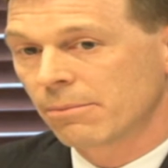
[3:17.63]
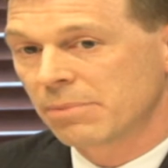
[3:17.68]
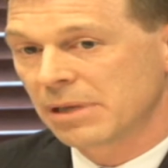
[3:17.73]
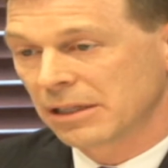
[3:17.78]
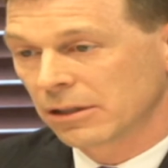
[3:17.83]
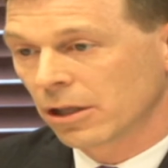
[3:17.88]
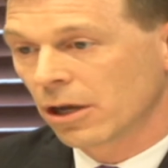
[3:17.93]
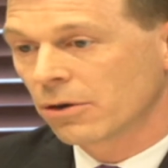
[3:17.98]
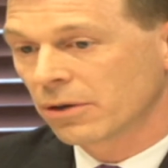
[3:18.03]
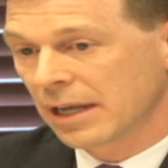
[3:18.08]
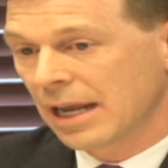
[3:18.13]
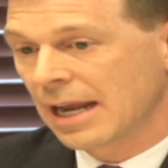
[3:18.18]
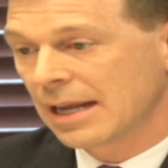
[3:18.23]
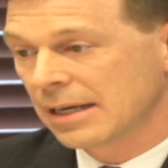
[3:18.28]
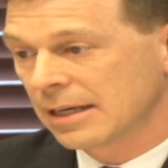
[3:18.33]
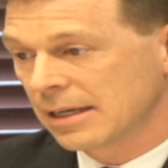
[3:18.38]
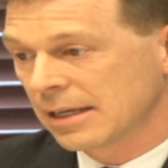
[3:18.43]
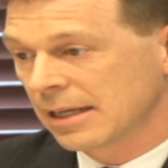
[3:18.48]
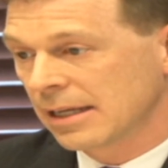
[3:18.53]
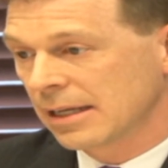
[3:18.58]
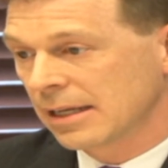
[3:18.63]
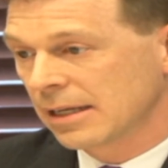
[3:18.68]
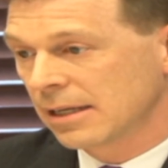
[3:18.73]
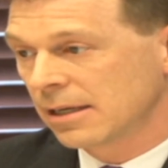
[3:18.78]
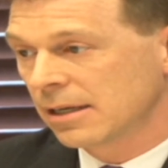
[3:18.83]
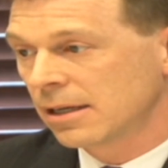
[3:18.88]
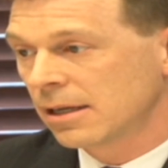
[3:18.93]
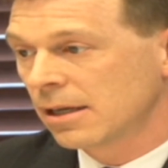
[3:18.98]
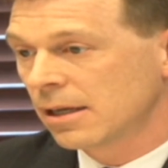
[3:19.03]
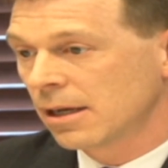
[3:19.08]
be located
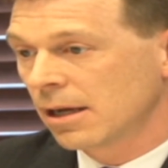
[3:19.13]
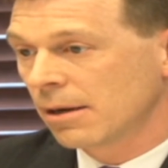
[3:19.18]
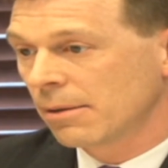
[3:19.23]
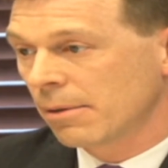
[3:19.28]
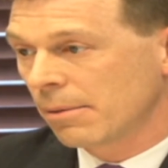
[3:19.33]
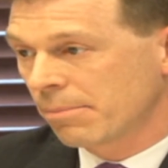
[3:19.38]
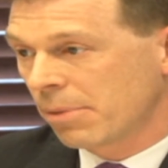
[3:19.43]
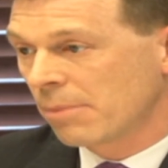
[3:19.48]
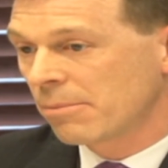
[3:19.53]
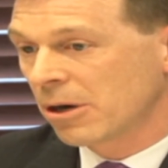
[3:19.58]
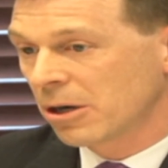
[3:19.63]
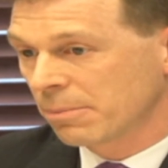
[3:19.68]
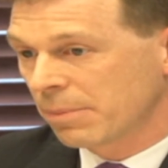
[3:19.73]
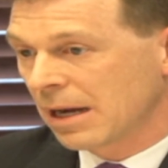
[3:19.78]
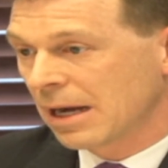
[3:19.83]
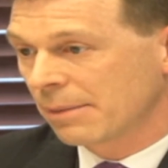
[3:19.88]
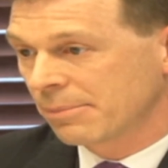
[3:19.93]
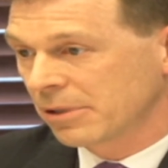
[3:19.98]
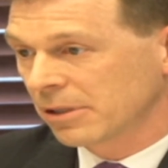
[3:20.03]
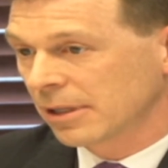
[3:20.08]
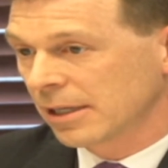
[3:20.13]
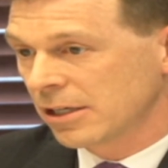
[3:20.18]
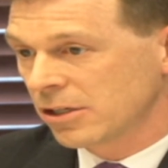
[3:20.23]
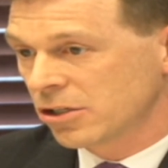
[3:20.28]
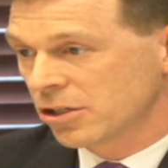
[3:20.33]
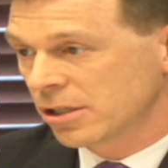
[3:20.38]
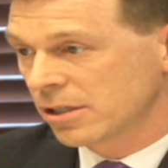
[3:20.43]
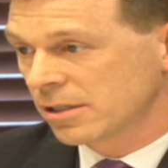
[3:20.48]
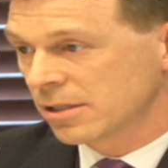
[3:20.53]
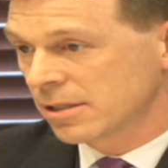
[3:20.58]
among
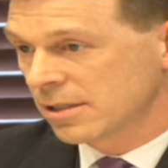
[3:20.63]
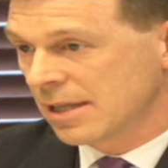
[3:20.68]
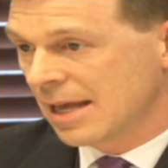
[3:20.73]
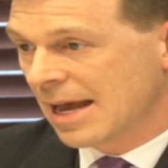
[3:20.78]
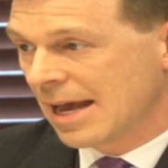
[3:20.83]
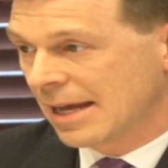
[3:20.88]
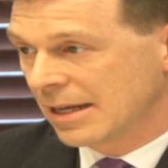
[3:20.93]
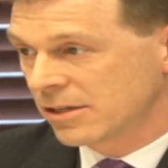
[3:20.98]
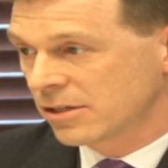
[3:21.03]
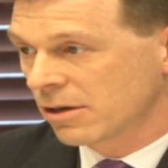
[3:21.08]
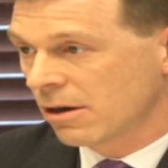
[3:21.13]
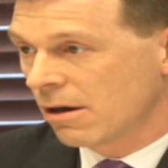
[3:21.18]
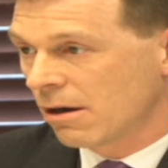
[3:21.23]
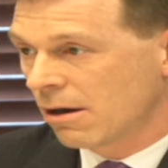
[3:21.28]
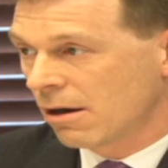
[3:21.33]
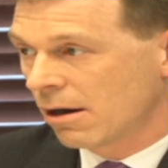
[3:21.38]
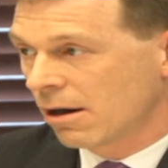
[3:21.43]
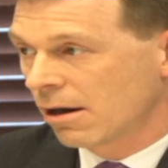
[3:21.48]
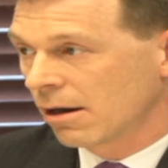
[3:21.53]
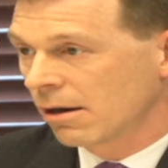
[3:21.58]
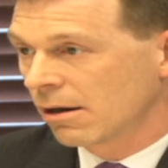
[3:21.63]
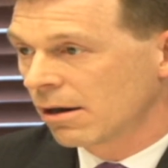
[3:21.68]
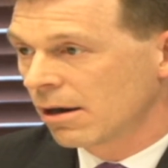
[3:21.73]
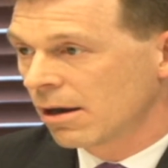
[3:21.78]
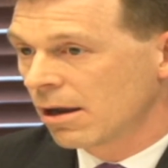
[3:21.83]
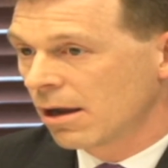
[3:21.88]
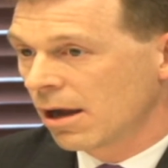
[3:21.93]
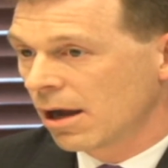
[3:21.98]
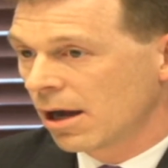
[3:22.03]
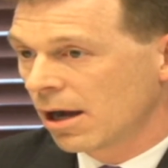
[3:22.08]
populations that are
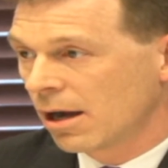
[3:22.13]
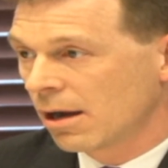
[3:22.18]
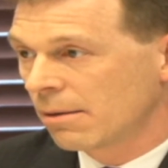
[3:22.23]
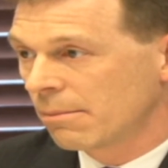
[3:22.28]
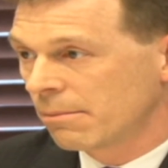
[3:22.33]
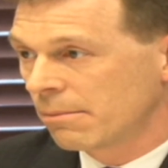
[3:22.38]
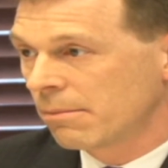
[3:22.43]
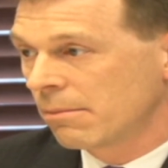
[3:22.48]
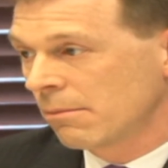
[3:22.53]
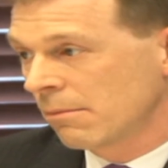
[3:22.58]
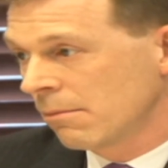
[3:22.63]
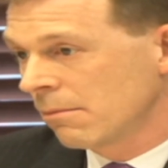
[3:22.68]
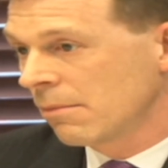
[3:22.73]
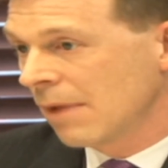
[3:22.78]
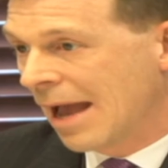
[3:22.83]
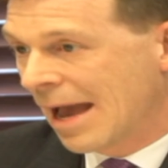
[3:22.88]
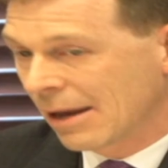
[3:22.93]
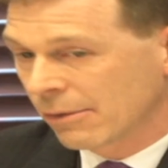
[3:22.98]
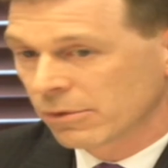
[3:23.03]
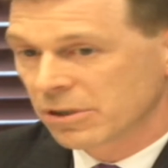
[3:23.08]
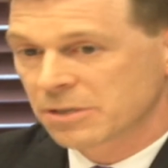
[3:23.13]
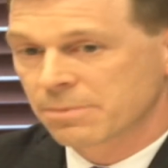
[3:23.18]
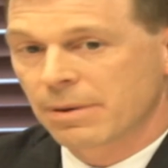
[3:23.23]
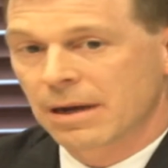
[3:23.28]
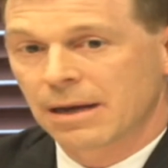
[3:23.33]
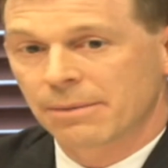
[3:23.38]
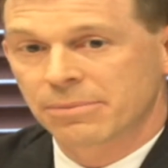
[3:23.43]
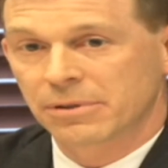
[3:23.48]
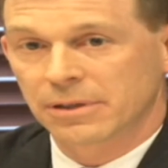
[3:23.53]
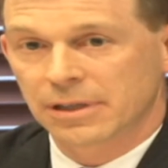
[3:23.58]
at-risk
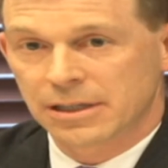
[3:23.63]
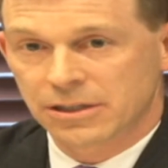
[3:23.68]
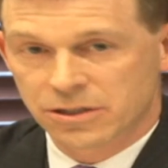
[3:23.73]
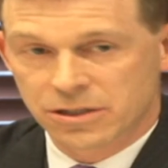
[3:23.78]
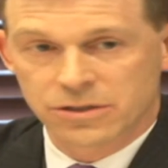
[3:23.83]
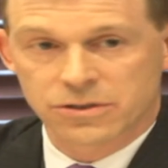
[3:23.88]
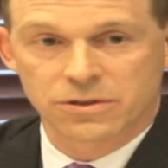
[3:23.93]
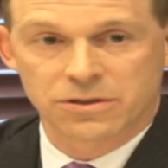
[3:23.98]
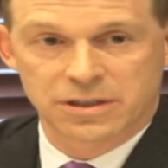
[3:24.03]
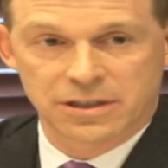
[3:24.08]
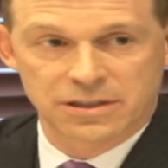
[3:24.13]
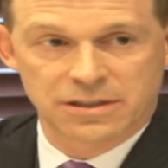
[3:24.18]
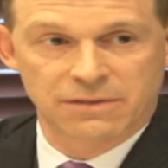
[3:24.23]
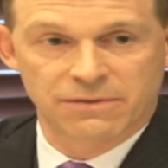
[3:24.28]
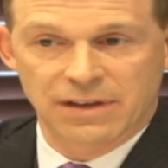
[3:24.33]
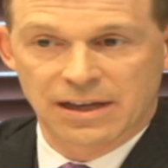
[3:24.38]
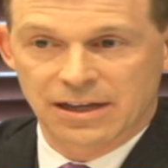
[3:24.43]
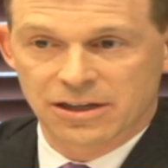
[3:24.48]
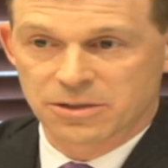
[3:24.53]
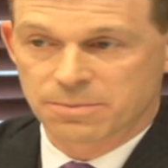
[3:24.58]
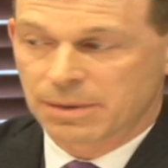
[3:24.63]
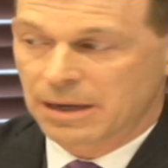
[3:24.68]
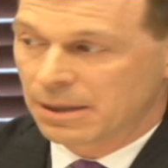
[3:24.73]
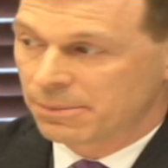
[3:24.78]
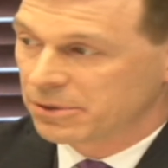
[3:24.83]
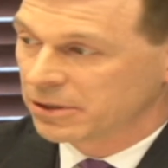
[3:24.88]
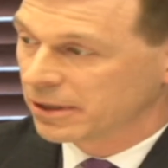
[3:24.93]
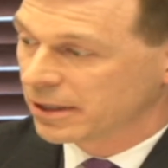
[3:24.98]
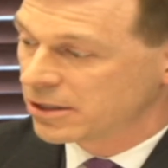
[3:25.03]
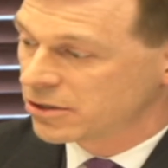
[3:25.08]
populations or disadvantaged
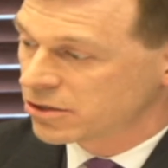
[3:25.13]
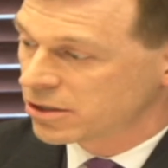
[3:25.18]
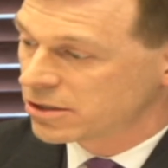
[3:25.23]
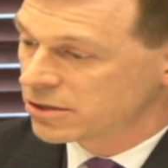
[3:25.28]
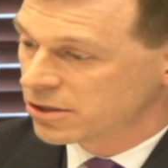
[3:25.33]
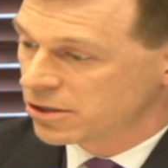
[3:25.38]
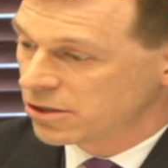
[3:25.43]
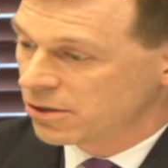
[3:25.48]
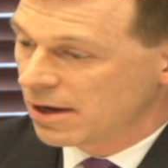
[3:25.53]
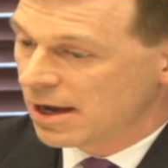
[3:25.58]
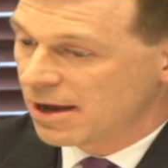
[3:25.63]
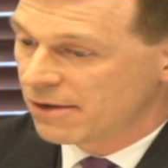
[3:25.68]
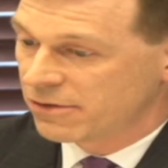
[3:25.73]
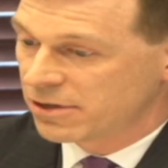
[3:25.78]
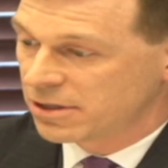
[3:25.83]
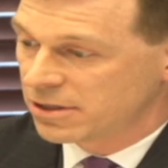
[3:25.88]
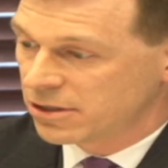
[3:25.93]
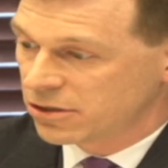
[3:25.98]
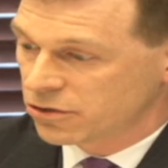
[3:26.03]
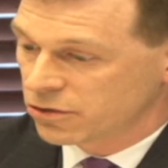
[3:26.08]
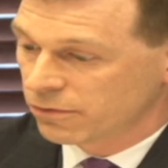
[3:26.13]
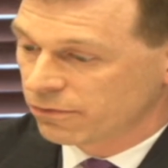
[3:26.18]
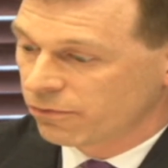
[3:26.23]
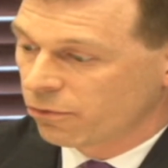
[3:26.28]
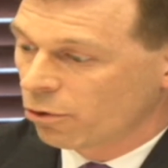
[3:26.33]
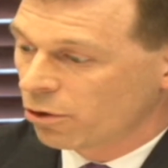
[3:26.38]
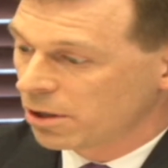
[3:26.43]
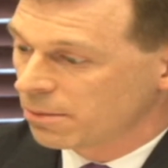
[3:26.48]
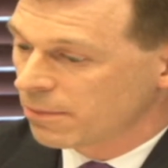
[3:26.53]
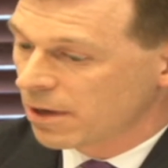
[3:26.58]
populations, and you have an additional
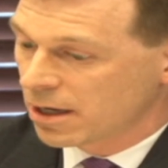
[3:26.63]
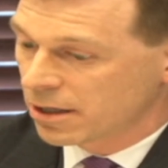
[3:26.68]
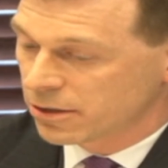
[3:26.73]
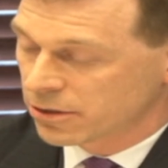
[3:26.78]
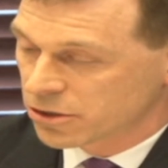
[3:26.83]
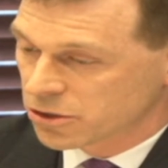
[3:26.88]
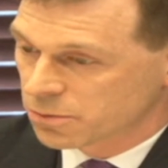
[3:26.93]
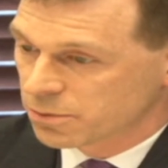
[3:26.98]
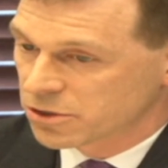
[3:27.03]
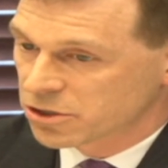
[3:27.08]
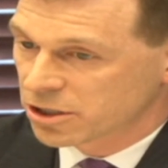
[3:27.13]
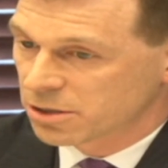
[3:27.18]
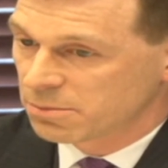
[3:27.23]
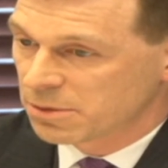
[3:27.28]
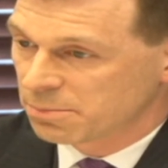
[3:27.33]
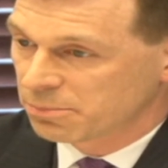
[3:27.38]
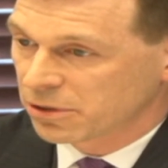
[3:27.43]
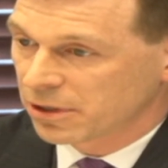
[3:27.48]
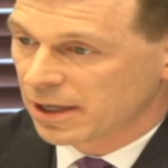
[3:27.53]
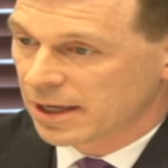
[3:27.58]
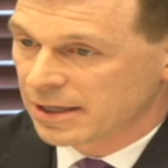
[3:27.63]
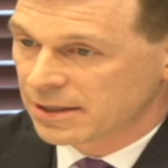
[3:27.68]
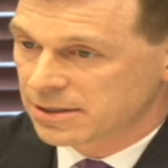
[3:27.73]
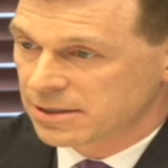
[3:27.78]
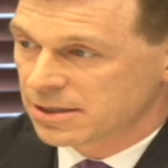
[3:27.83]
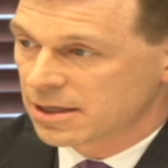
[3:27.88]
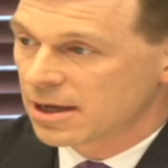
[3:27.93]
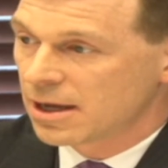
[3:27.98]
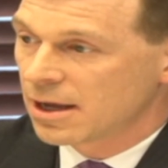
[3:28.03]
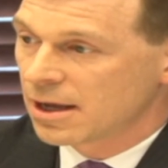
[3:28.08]
40 monitors which can be
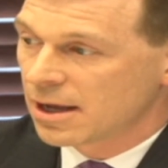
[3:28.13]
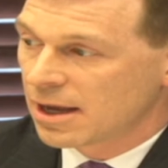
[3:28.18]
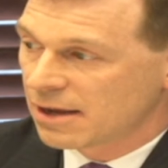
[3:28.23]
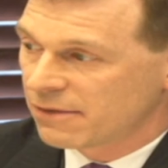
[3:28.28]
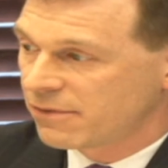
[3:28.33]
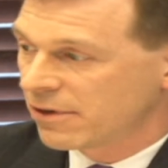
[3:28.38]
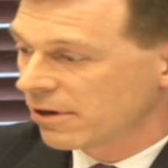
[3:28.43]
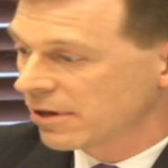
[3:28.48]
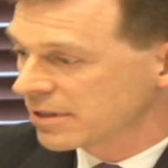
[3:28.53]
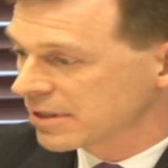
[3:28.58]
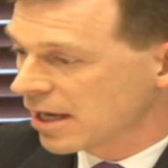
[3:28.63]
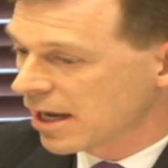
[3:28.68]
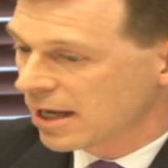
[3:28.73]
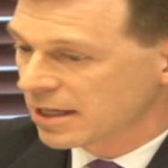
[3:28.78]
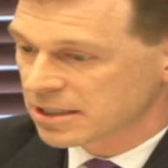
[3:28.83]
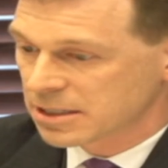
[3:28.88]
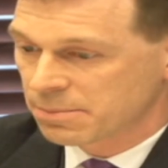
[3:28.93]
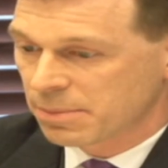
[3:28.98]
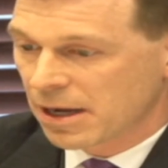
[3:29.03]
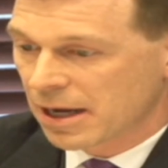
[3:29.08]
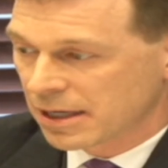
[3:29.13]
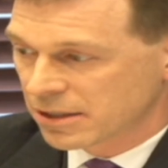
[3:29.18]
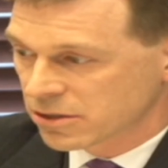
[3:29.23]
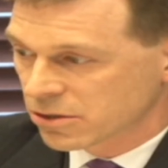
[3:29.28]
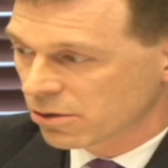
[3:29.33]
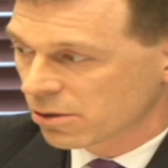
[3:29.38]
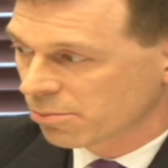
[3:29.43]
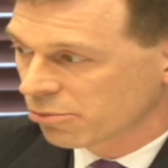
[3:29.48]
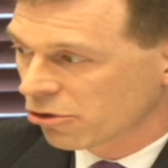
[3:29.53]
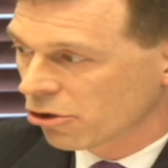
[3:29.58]
placed at various hot spots
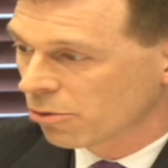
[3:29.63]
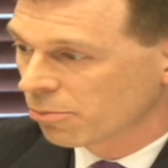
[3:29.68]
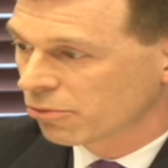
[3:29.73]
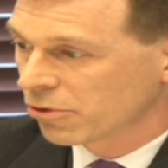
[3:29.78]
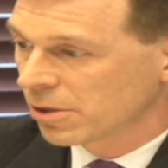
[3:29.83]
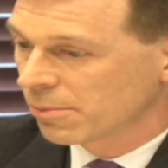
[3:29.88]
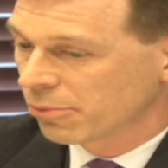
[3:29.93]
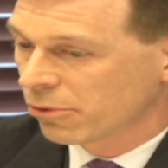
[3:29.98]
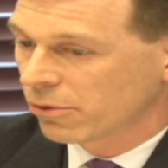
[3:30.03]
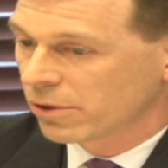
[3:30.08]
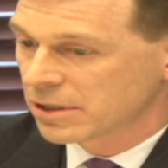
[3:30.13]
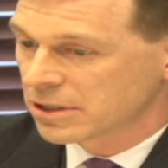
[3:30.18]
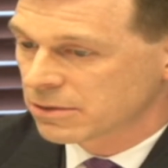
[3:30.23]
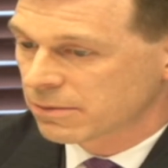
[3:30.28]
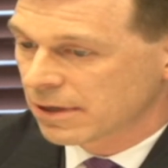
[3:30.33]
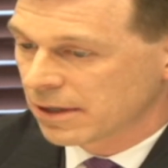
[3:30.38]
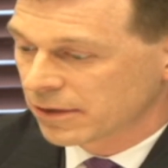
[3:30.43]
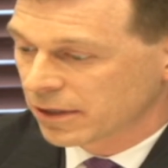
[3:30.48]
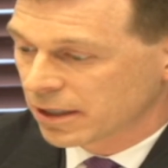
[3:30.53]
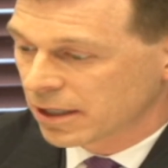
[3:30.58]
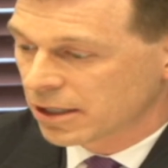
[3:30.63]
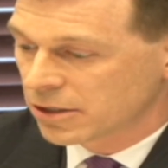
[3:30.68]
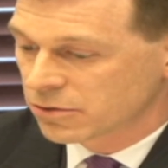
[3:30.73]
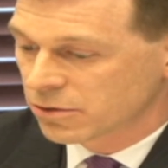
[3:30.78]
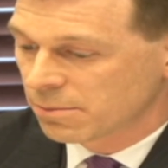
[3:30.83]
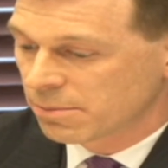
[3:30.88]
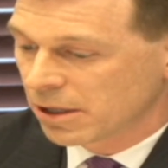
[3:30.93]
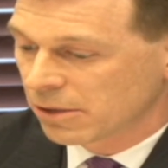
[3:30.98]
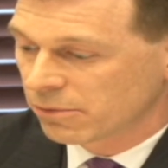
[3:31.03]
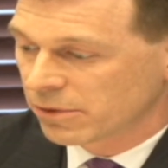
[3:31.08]
or appropriate points around the
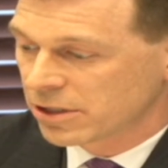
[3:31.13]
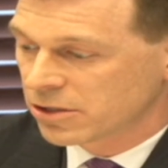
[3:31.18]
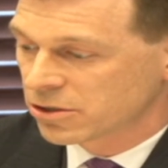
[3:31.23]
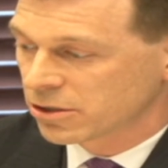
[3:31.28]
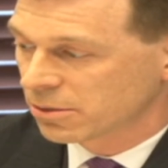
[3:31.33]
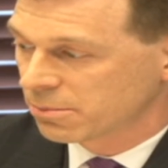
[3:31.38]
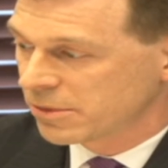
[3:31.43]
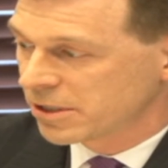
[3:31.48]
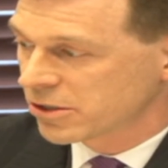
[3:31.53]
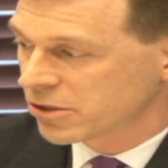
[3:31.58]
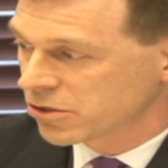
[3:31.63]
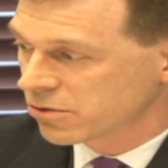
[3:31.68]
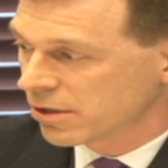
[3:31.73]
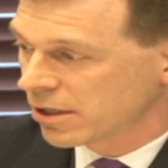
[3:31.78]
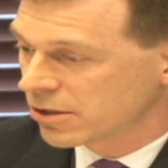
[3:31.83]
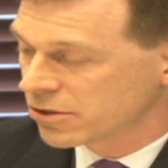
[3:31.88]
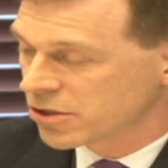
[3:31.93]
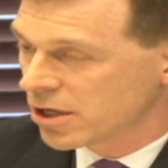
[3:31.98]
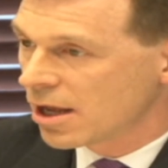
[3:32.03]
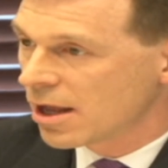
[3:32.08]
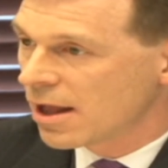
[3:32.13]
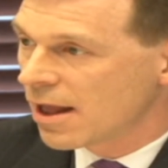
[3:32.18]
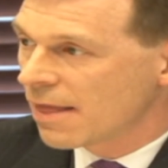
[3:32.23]
country by regional administrators.